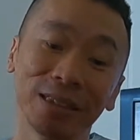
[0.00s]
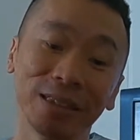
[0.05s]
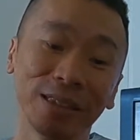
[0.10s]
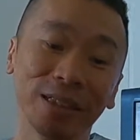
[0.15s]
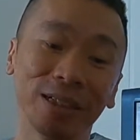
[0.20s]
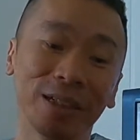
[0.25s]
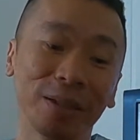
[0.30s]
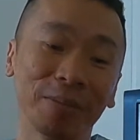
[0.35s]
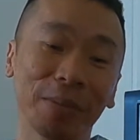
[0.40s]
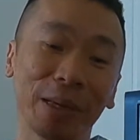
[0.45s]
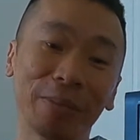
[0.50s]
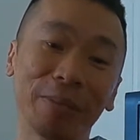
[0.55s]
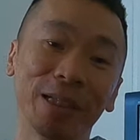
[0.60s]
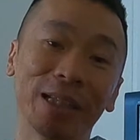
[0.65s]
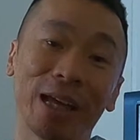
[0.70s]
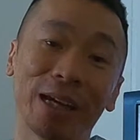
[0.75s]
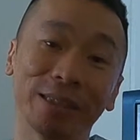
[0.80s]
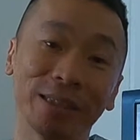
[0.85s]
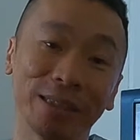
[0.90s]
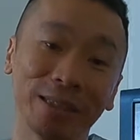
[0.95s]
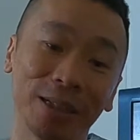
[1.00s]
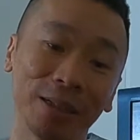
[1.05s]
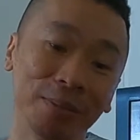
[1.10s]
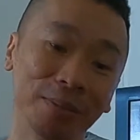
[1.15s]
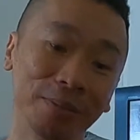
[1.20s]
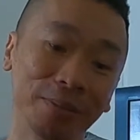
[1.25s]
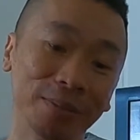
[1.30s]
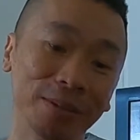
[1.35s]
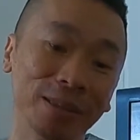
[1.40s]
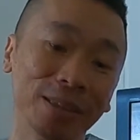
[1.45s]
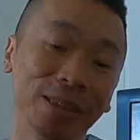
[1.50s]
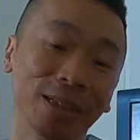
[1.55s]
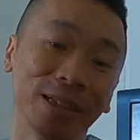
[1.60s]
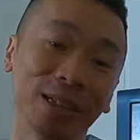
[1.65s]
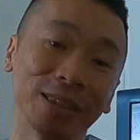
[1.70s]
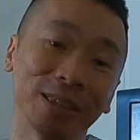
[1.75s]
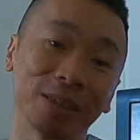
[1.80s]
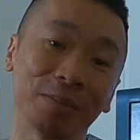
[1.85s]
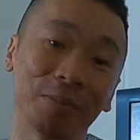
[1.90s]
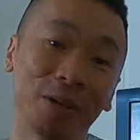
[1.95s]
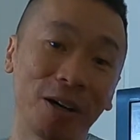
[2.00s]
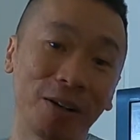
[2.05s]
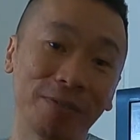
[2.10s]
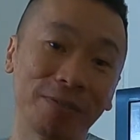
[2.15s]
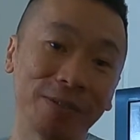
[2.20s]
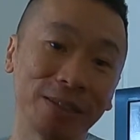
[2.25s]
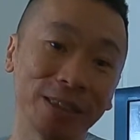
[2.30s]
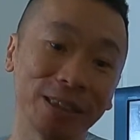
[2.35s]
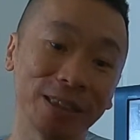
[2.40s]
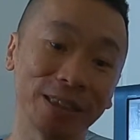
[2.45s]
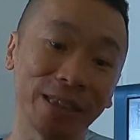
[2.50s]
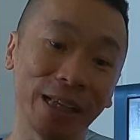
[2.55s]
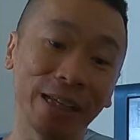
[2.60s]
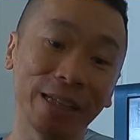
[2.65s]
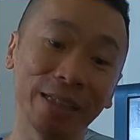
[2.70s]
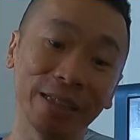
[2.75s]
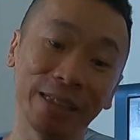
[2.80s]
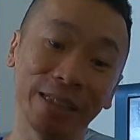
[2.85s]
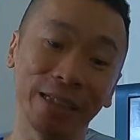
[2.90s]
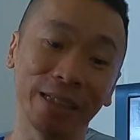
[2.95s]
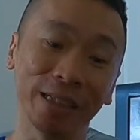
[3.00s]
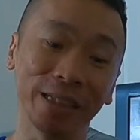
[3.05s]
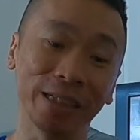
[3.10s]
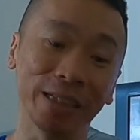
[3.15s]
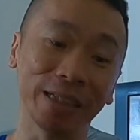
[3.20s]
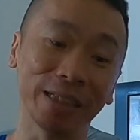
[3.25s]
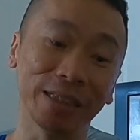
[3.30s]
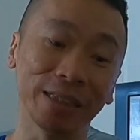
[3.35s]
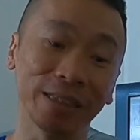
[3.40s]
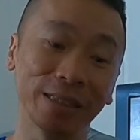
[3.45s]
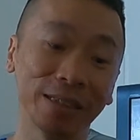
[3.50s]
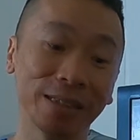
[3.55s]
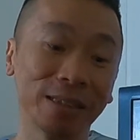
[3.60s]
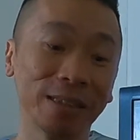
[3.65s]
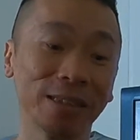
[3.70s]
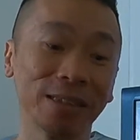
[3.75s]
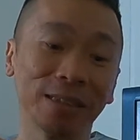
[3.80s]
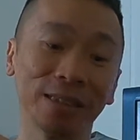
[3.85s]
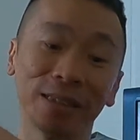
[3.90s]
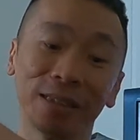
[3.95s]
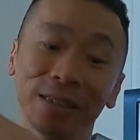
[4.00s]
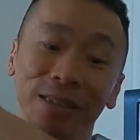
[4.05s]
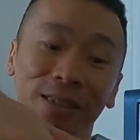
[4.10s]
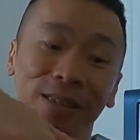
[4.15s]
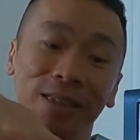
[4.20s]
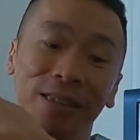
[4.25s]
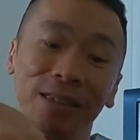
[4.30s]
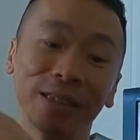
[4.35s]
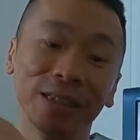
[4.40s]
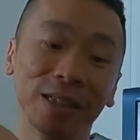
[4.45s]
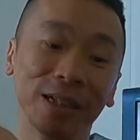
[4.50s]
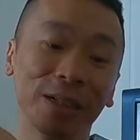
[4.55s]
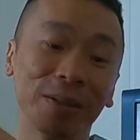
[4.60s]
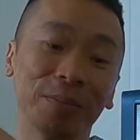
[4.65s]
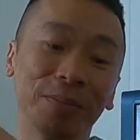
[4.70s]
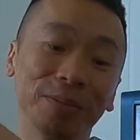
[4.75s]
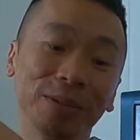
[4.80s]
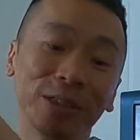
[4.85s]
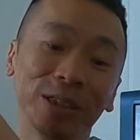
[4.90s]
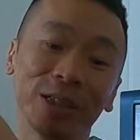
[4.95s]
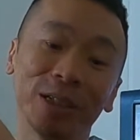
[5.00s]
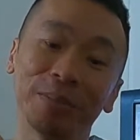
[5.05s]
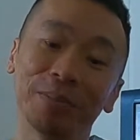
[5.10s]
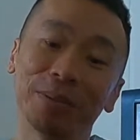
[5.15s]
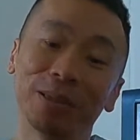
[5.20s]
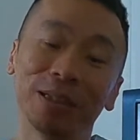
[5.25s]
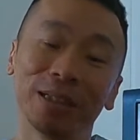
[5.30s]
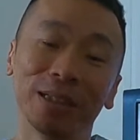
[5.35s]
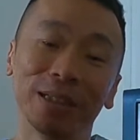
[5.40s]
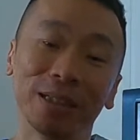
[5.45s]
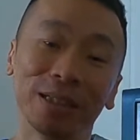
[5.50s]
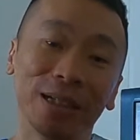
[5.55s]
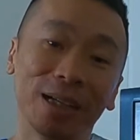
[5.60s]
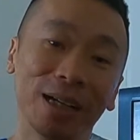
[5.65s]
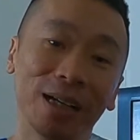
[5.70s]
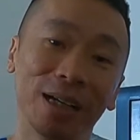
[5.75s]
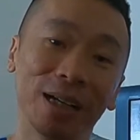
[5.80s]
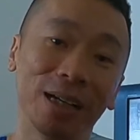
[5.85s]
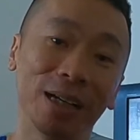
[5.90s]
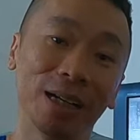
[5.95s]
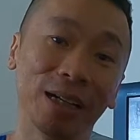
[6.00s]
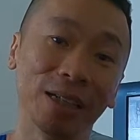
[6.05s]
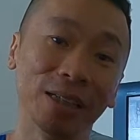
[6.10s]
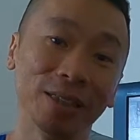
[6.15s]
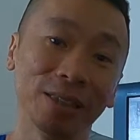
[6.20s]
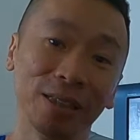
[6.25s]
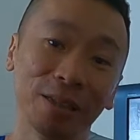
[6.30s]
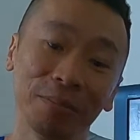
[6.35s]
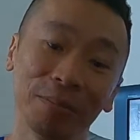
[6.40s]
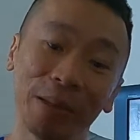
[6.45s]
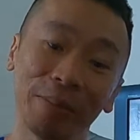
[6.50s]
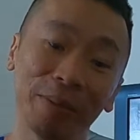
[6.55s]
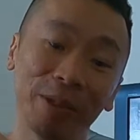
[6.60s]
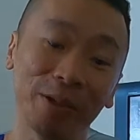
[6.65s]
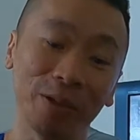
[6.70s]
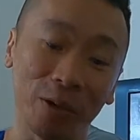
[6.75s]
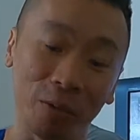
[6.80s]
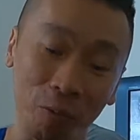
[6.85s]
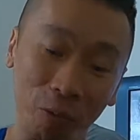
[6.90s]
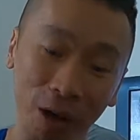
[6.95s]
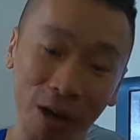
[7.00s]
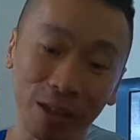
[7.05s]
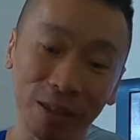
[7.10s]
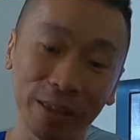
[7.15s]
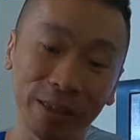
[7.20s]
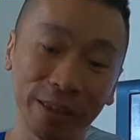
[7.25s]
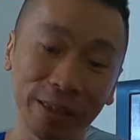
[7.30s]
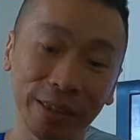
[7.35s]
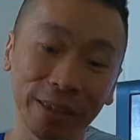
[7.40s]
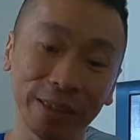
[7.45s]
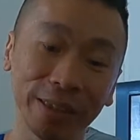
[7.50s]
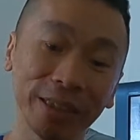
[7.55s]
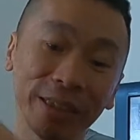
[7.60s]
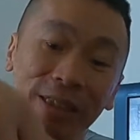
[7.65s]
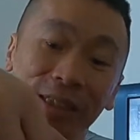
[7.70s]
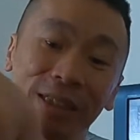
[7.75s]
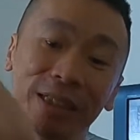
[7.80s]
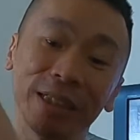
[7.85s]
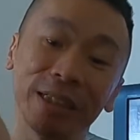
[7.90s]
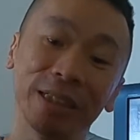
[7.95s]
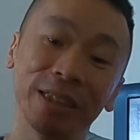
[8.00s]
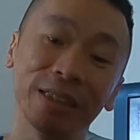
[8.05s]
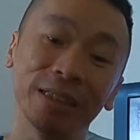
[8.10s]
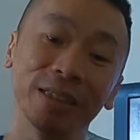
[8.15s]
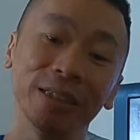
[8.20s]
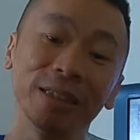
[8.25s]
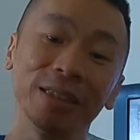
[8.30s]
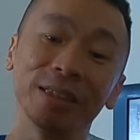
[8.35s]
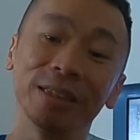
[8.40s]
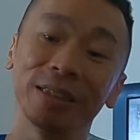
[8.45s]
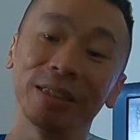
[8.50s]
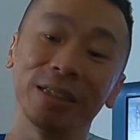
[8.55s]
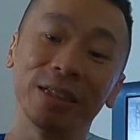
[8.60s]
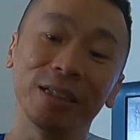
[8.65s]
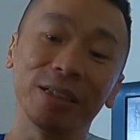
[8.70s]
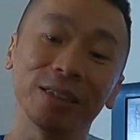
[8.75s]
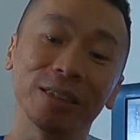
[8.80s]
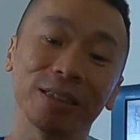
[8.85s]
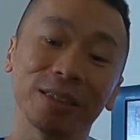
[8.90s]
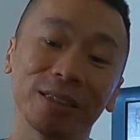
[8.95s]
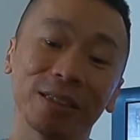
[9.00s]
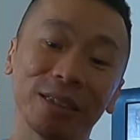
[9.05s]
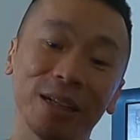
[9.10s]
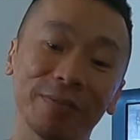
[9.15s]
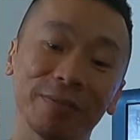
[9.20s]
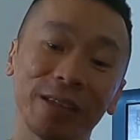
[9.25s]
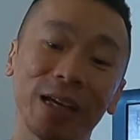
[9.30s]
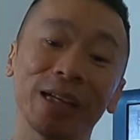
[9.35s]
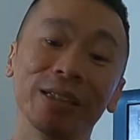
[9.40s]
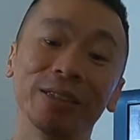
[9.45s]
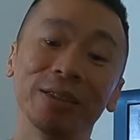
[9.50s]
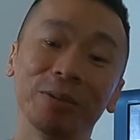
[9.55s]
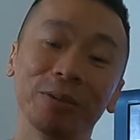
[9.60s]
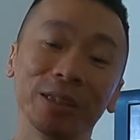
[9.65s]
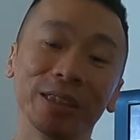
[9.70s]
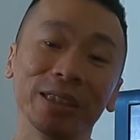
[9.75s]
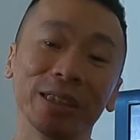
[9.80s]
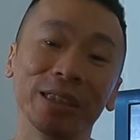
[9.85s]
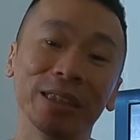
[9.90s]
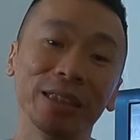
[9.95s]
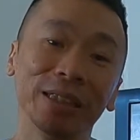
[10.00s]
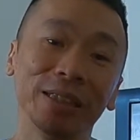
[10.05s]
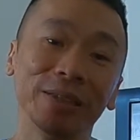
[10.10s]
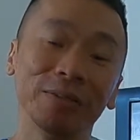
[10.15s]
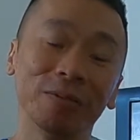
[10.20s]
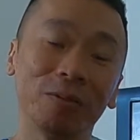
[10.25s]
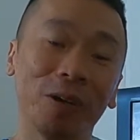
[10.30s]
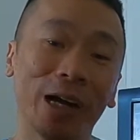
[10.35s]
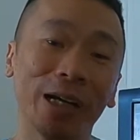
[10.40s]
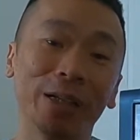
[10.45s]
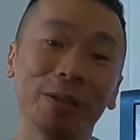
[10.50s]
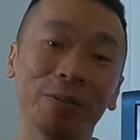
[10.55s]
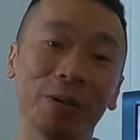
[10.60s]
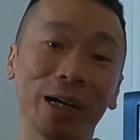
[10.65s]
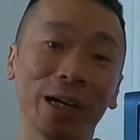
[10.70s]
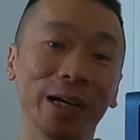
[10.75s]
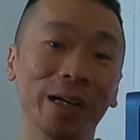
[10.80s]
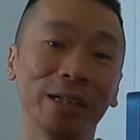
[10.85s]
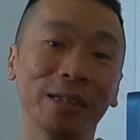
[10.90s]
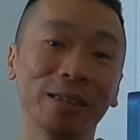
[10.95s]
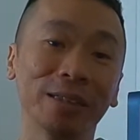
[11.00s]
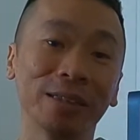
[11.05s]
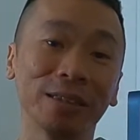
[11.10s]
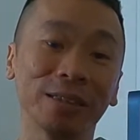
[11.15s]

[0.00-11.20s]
You know, maybe like a small first aid kit. You know, you could put maybe your wallet in here. You know, stuff that you would need right away.